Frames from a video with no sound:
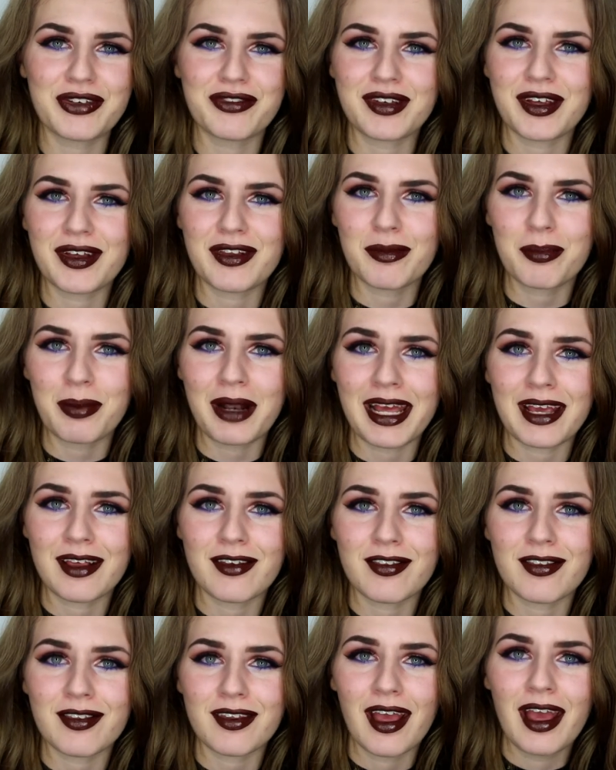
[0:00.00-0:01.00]
Juvia's
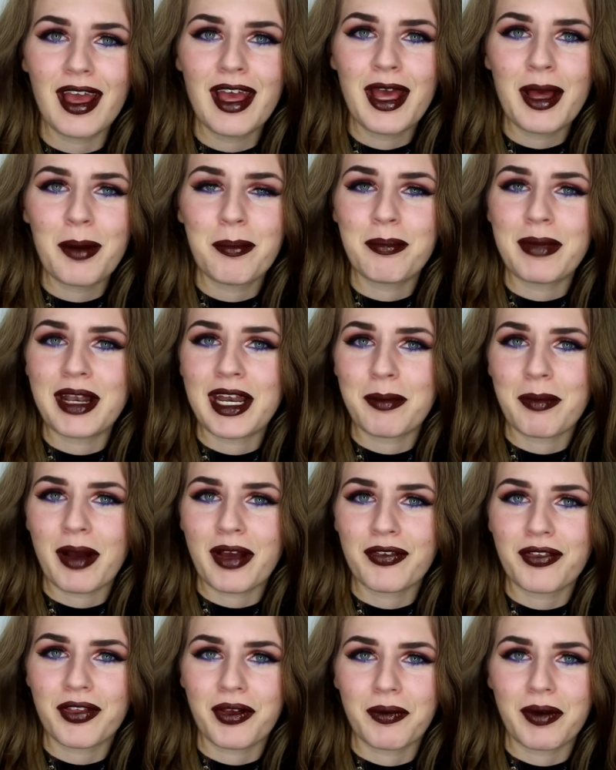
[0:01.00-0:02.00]
Place mini
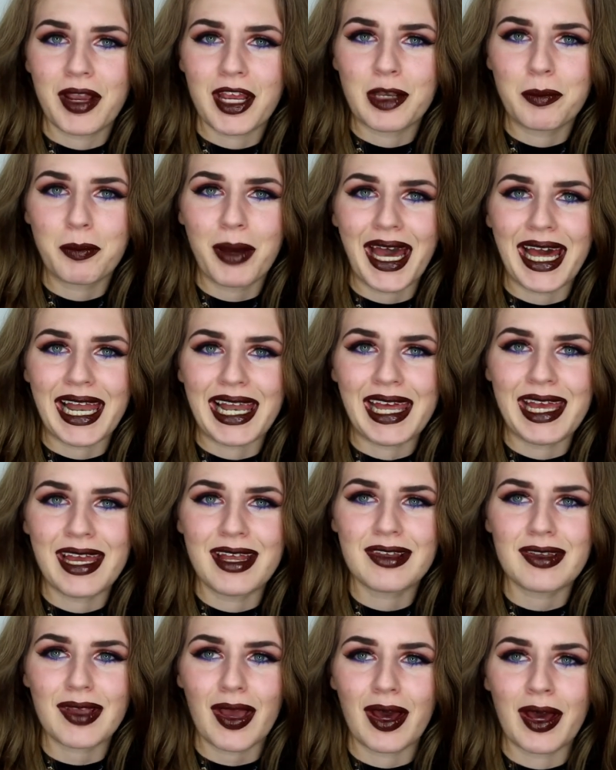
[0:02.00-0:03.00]
Masquerade
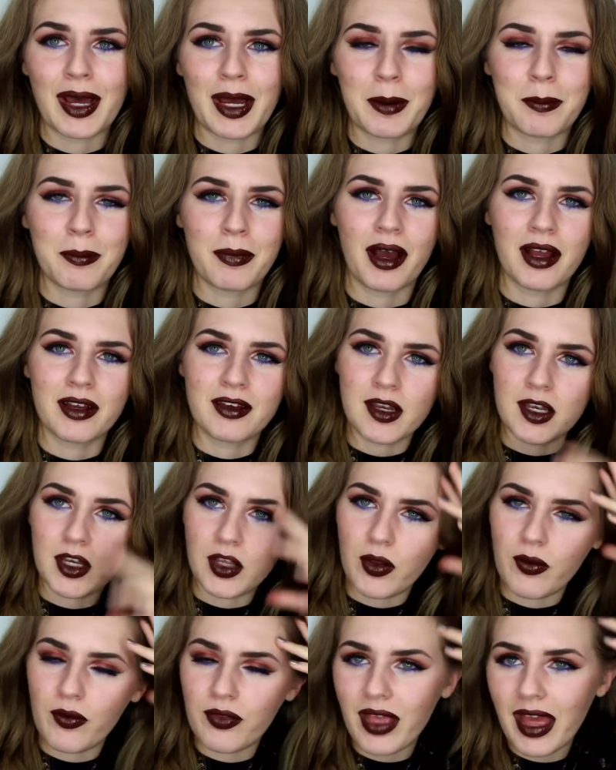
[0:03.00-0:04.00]
palette. I didn't
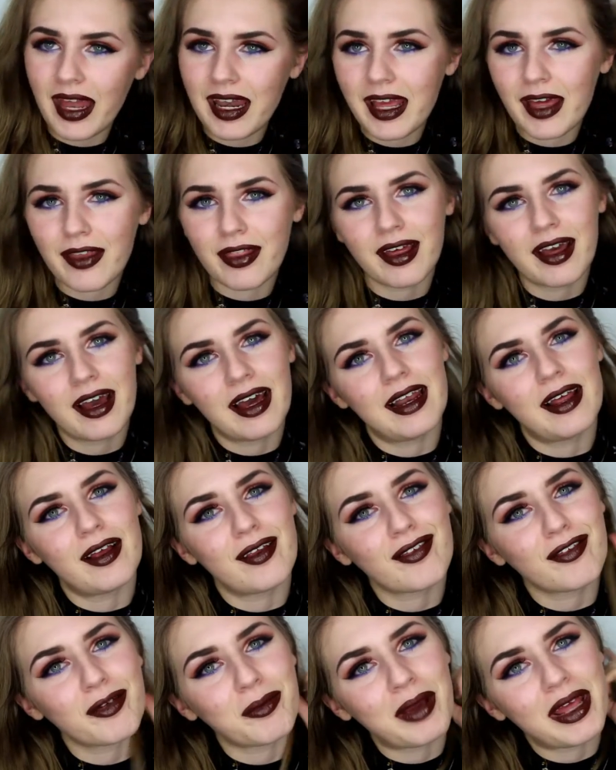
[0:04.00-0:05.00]
use any other
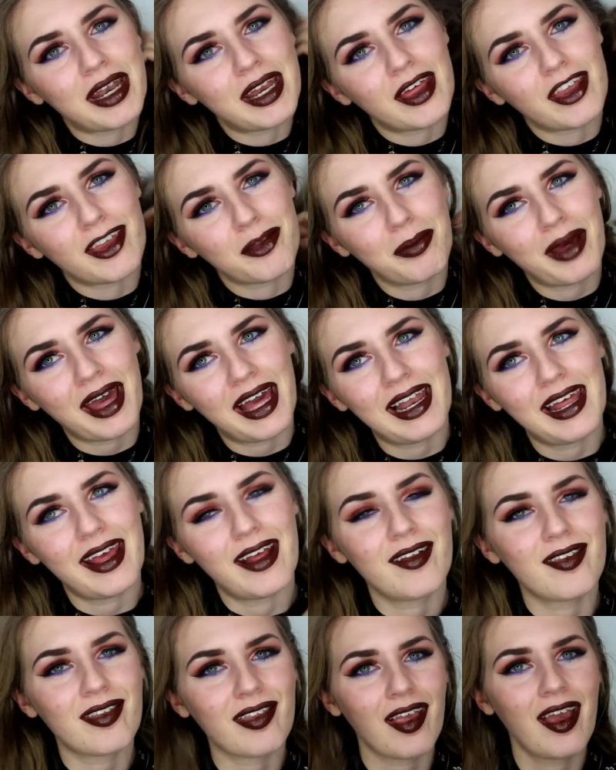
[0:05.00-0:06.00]
colours from any other
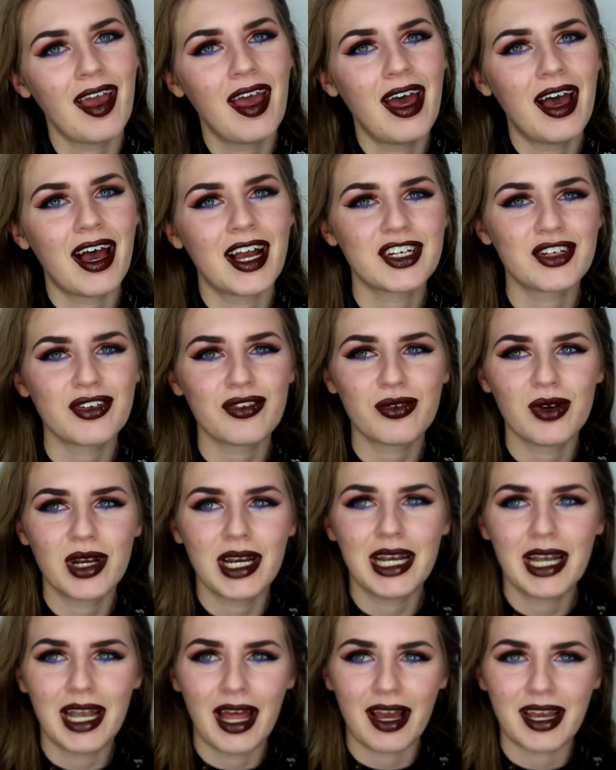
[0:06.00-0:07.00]
palettes. I just
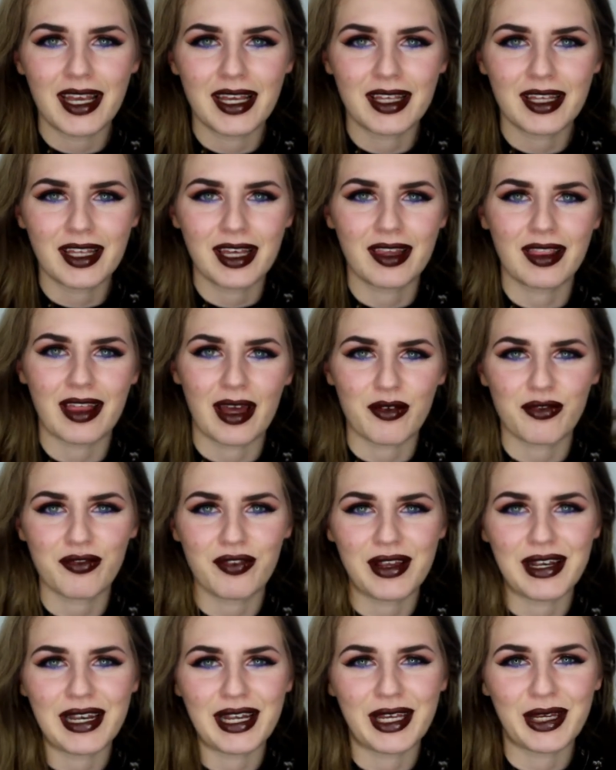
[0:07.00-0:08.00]
really like that
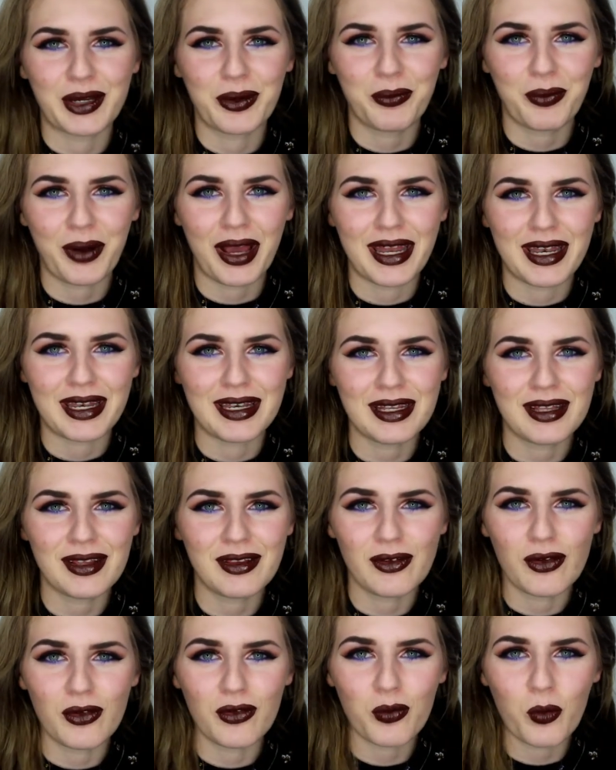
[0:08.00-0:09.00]
feeling when
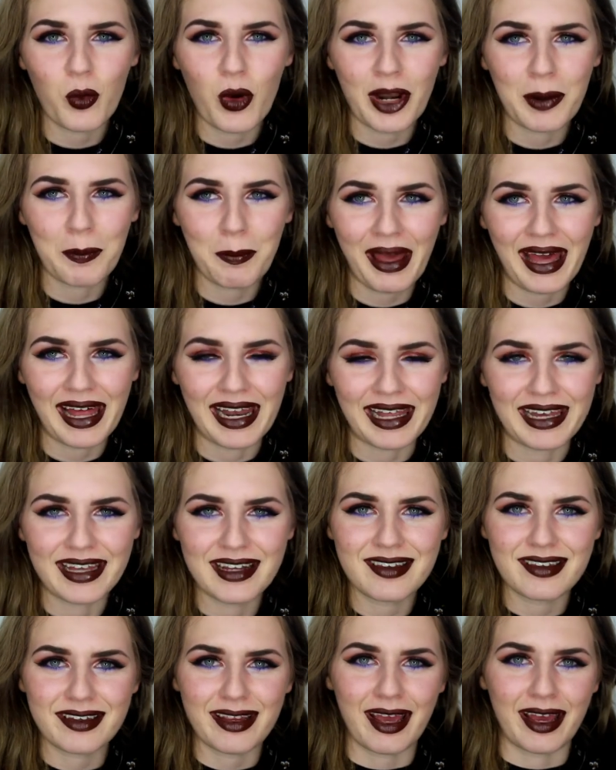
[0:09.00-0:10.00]
you use one
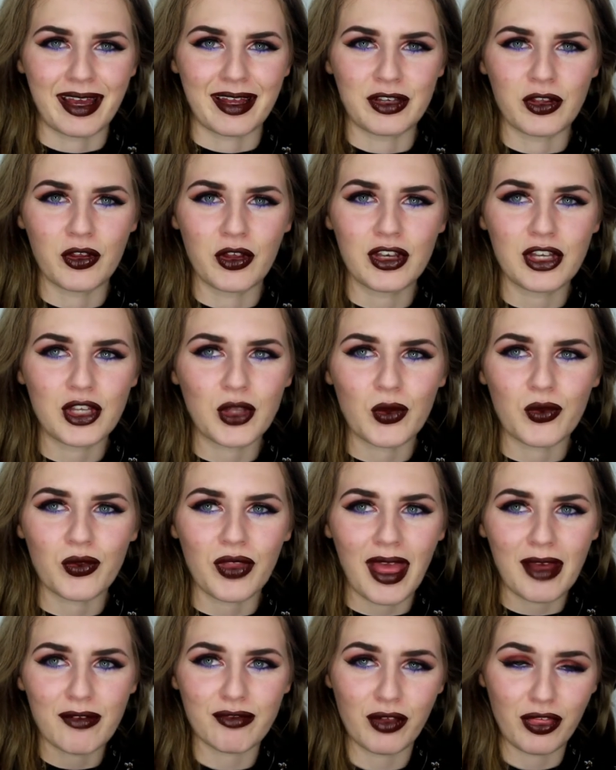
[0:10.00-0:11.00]
palette and you can
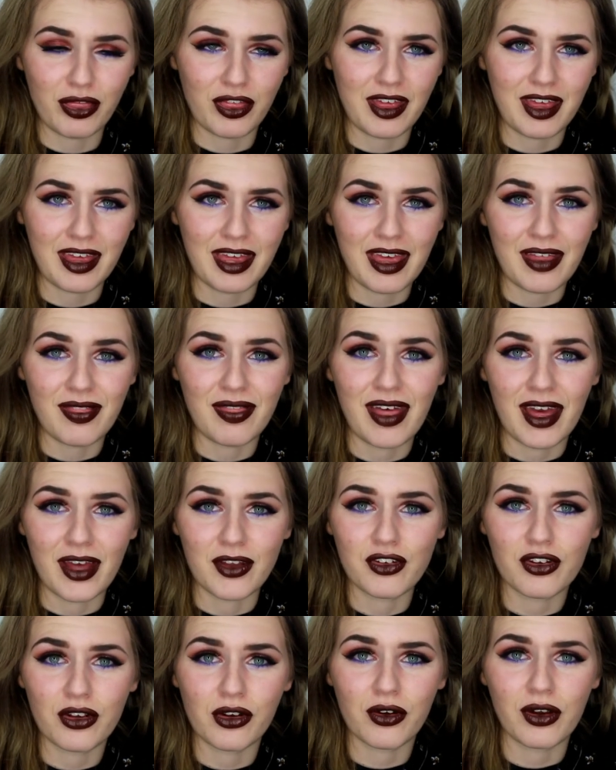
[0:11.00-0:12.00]
use everything in
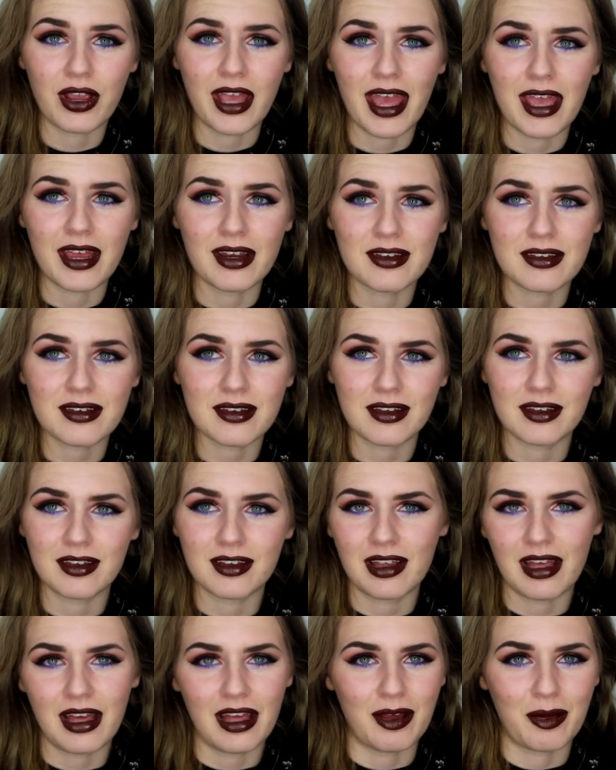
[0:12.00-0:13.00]
there to create
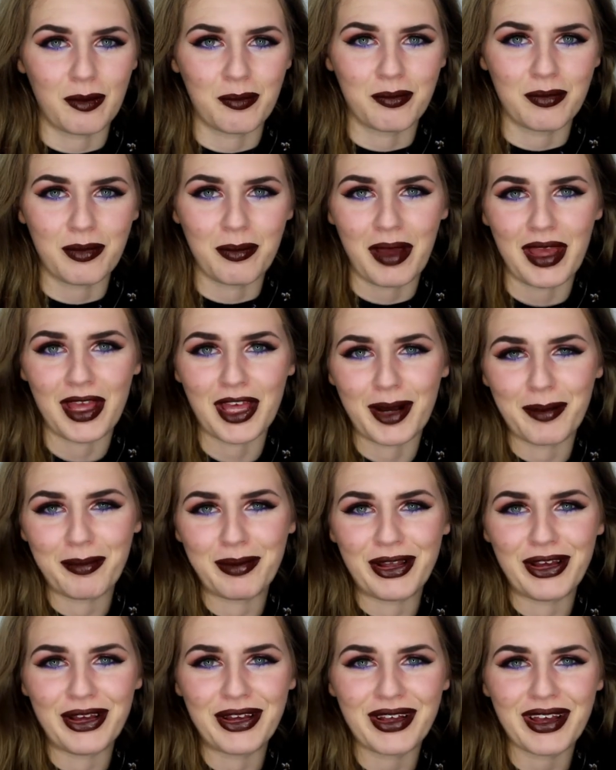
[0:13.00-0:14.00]

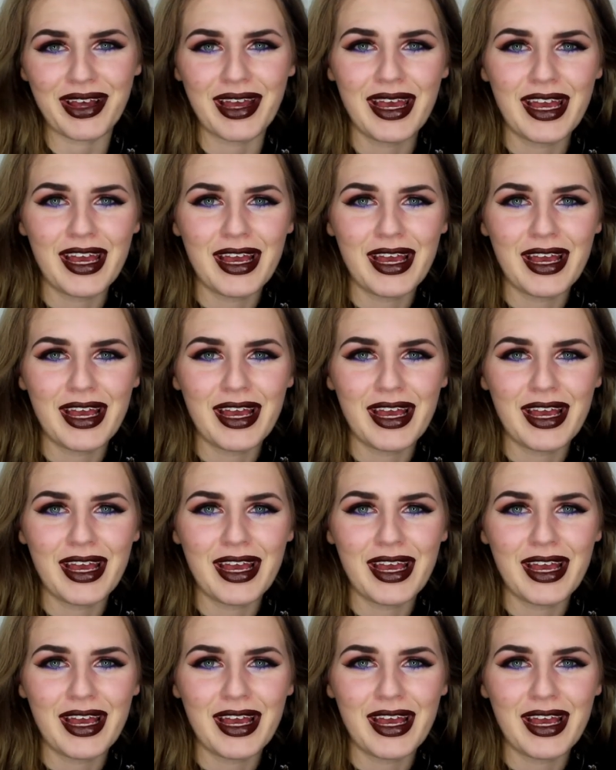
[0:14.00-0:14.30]
makeup look.